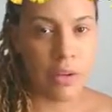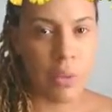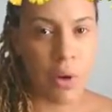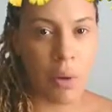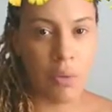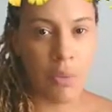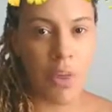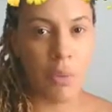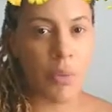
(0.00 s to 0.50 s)
Why
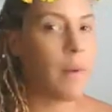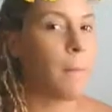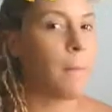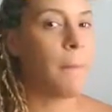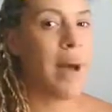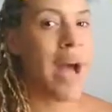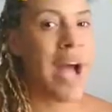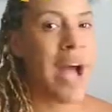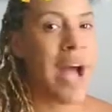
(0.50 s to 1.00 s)
would they want to
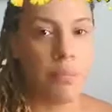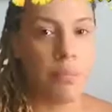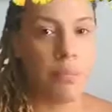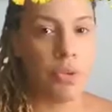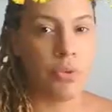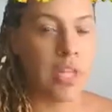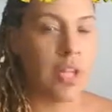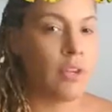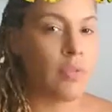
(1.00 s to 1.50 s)
buy from
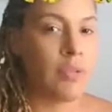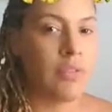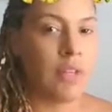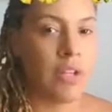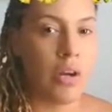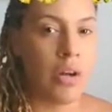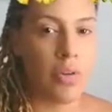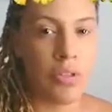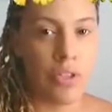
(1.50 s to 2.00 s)
you? They don't even
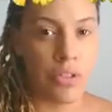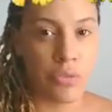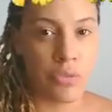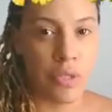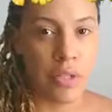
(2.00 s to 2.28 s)
know you,